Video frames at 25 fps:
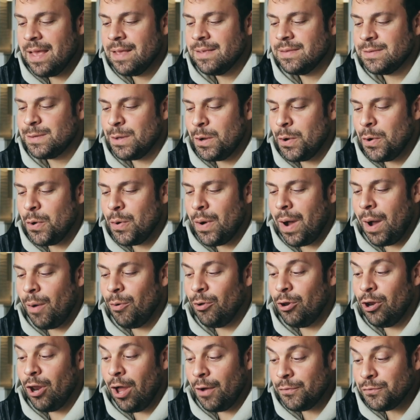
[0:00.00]
So I
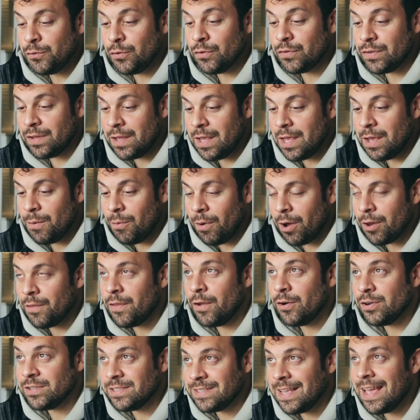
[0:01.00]
would love to see what
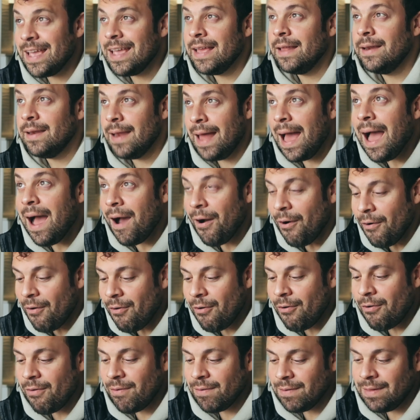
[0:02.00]
they're saying now.
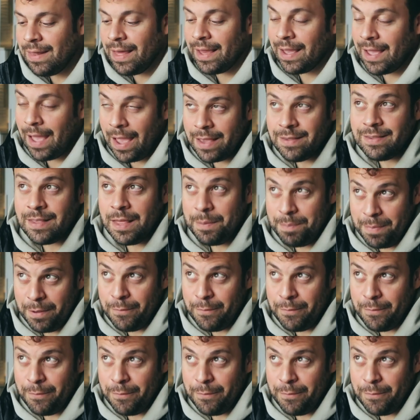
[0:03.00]
Like I said